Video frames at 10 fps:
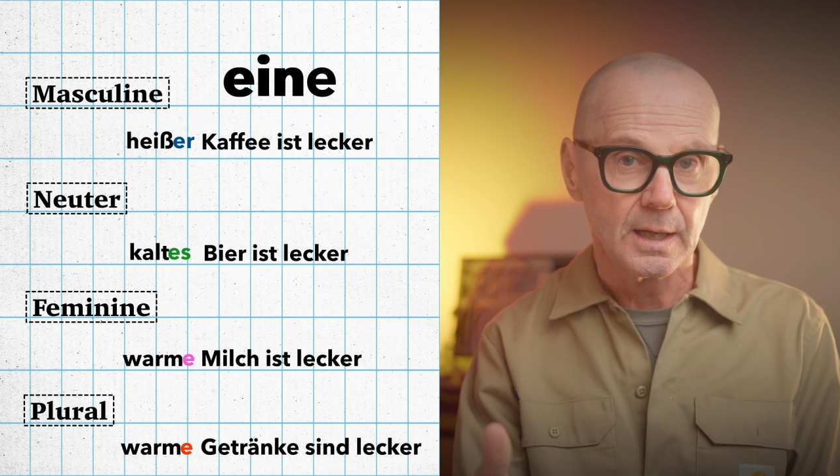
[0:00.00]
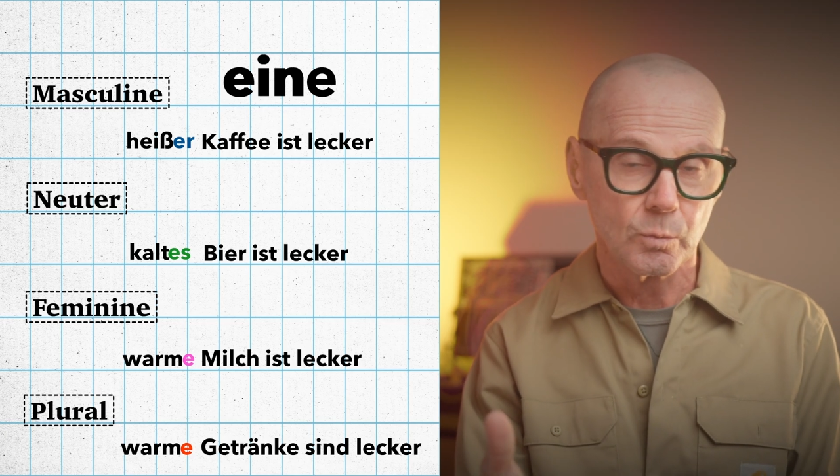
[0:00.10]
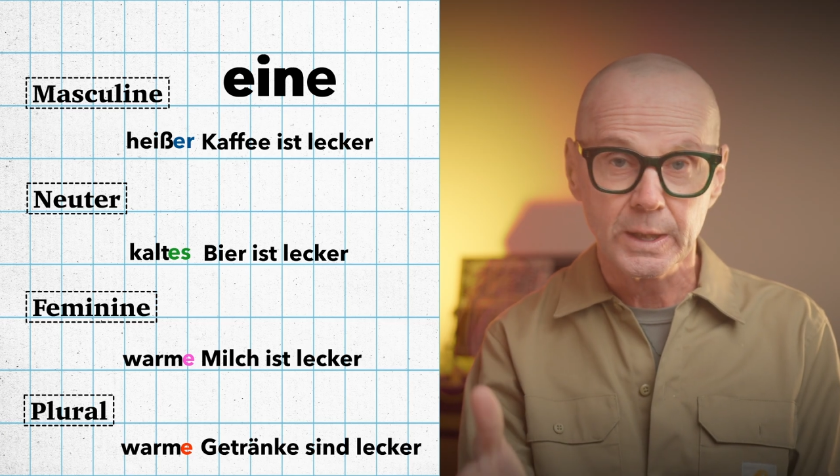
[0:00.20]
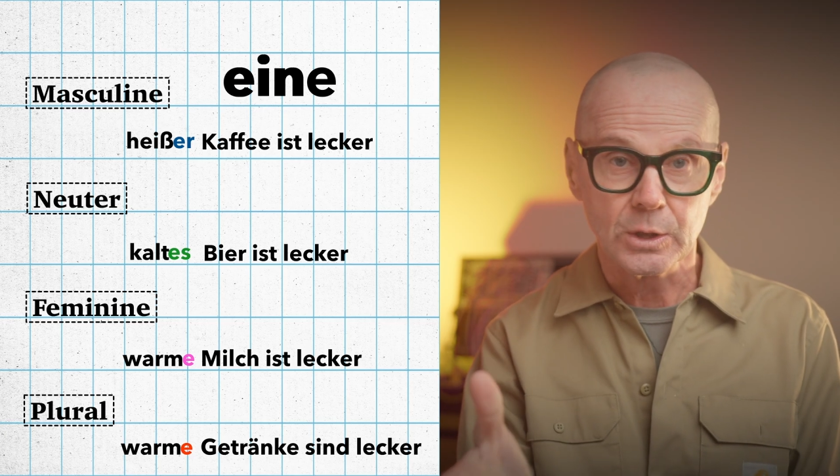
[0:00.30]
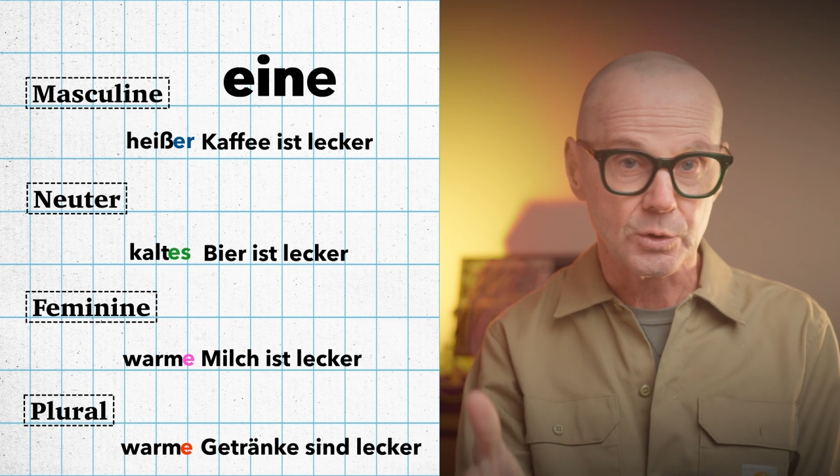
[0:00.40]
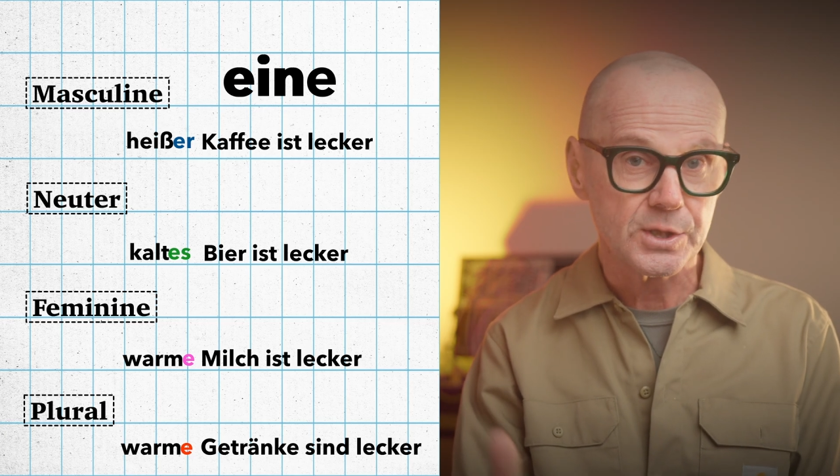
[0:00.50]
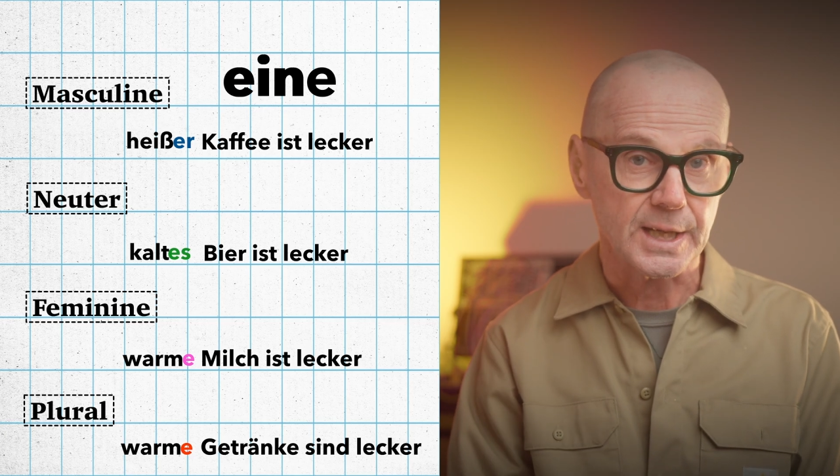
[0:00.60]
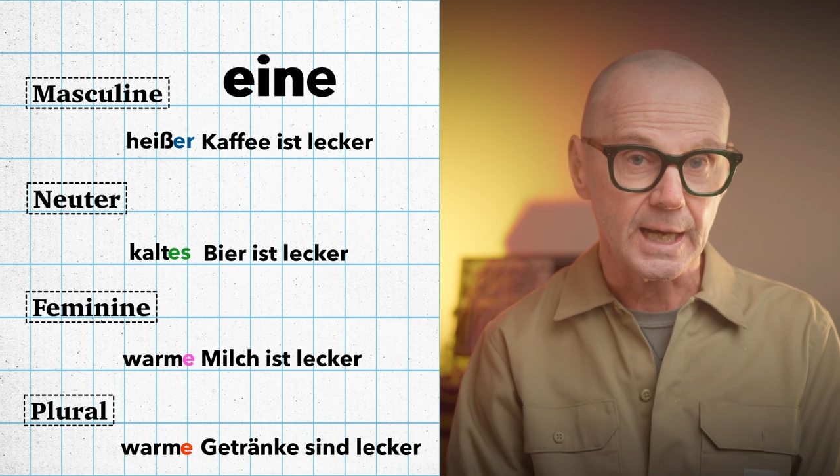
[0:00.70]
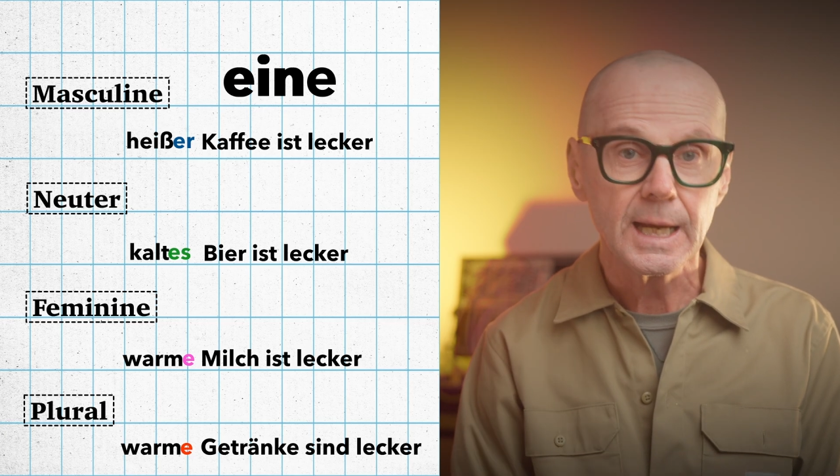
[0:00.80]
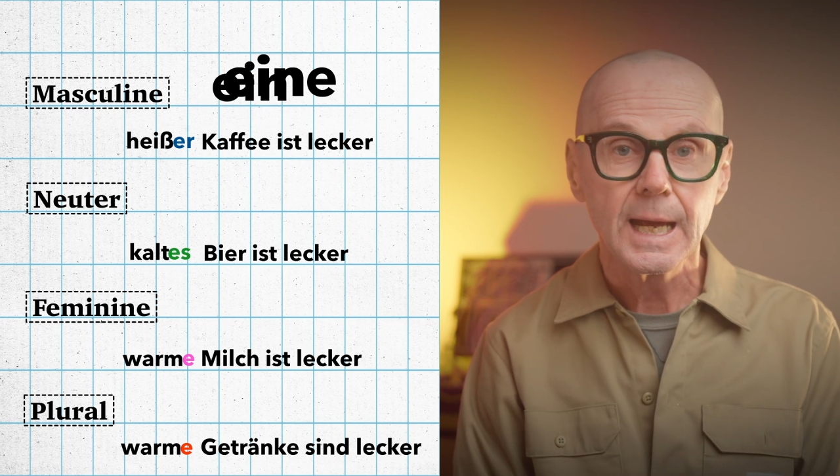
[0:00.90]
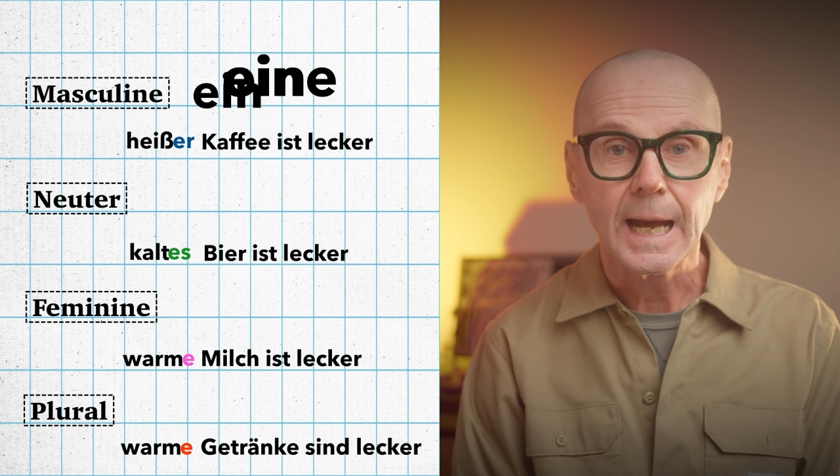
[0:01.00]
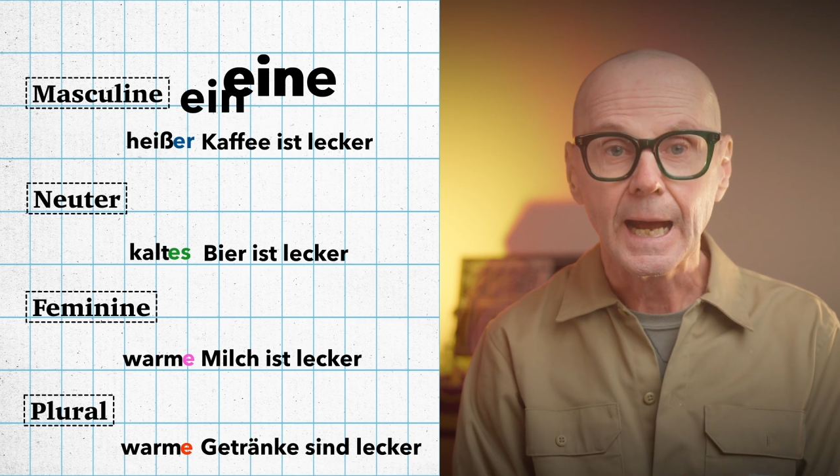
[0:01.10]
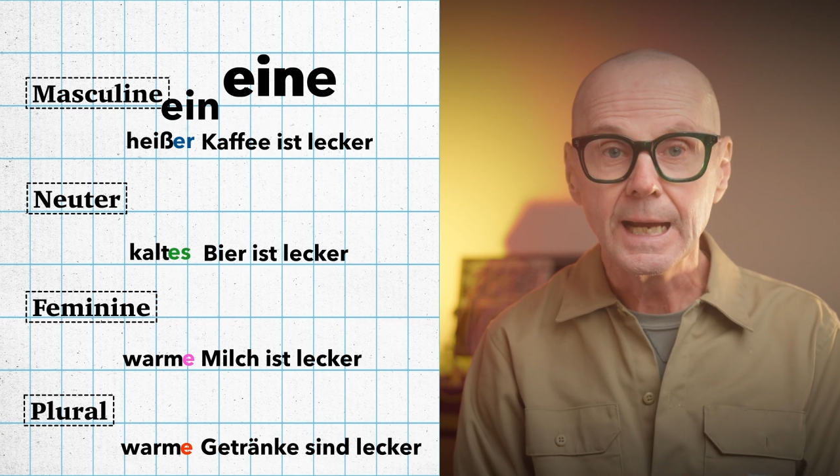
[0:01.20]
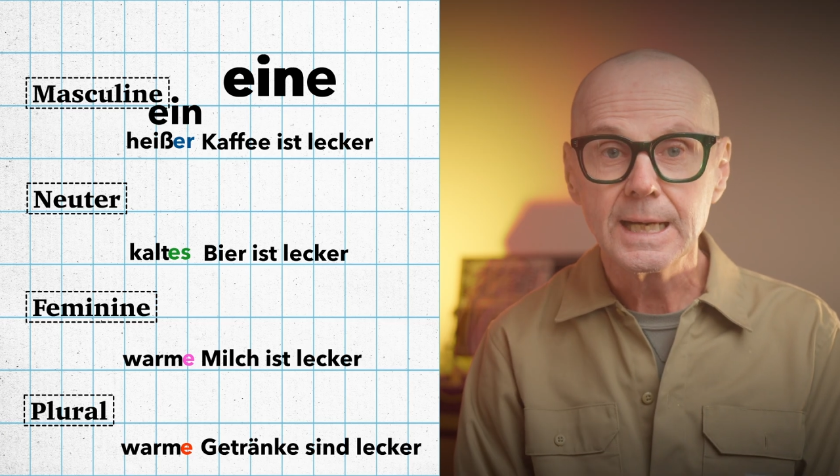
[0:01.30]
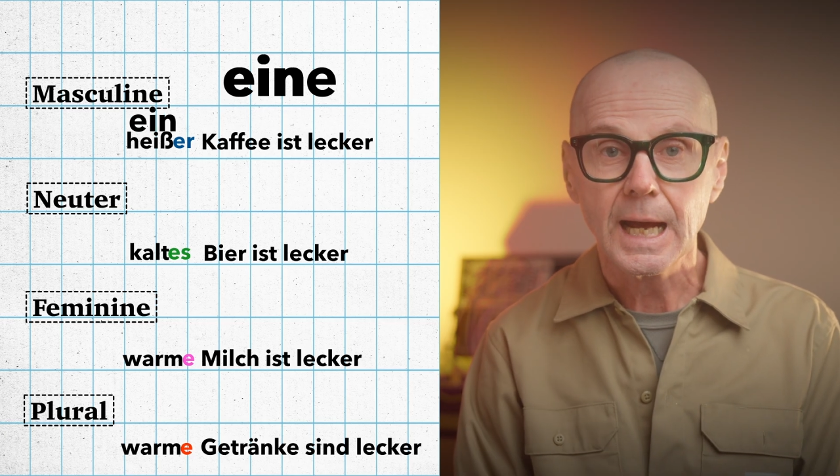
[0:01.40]
we could say
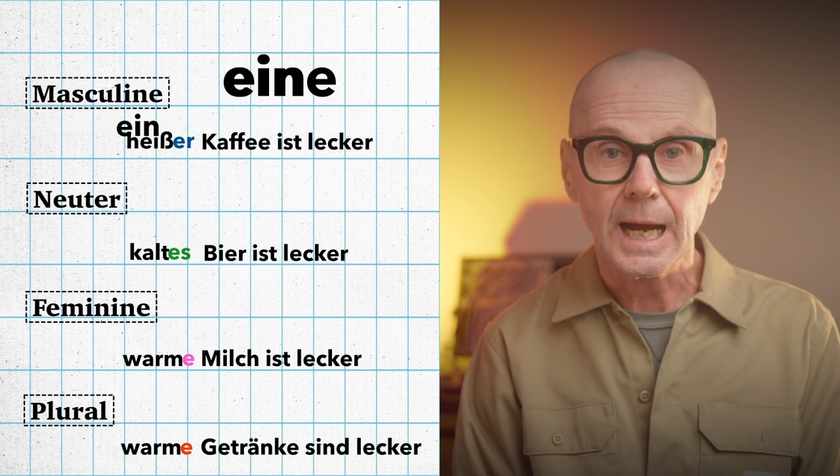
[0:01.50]
ein